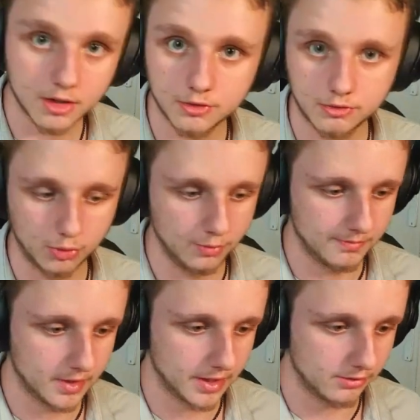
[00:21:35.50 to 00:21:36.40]
Two,
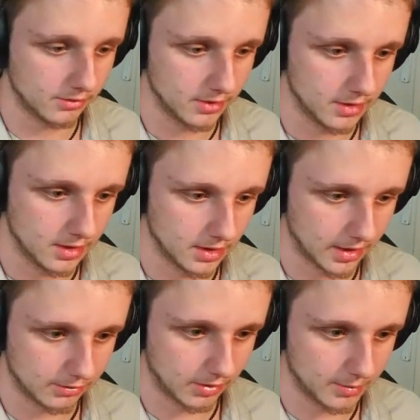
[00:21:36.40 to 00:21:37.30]
nice. Okay,
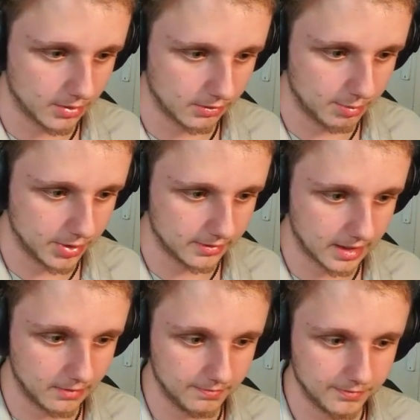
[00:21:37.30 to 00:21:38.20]
so I'm going to put
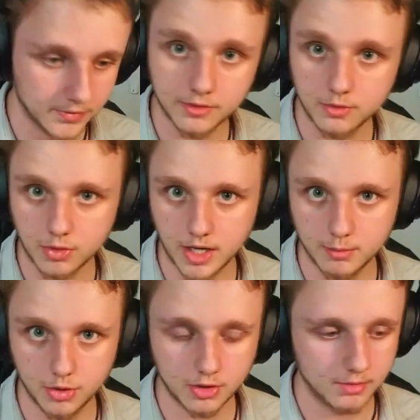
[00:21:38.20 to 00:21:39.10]
down the writing
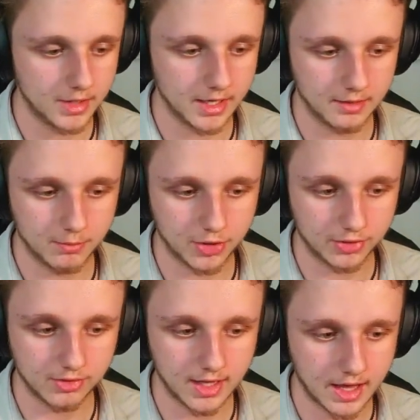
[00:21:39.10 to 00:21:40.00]
book by
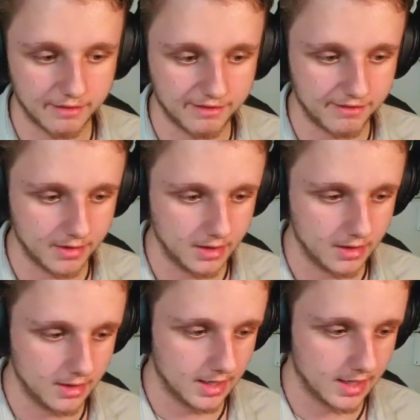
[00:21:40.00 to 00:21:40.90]
pressing F,
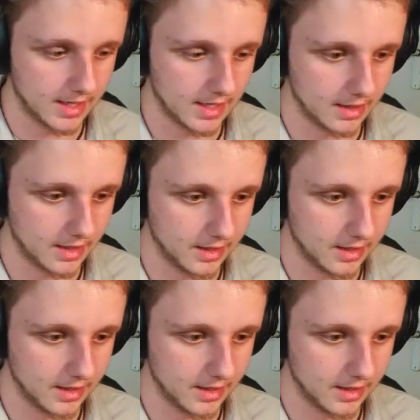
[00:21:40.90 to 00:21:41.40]
and I need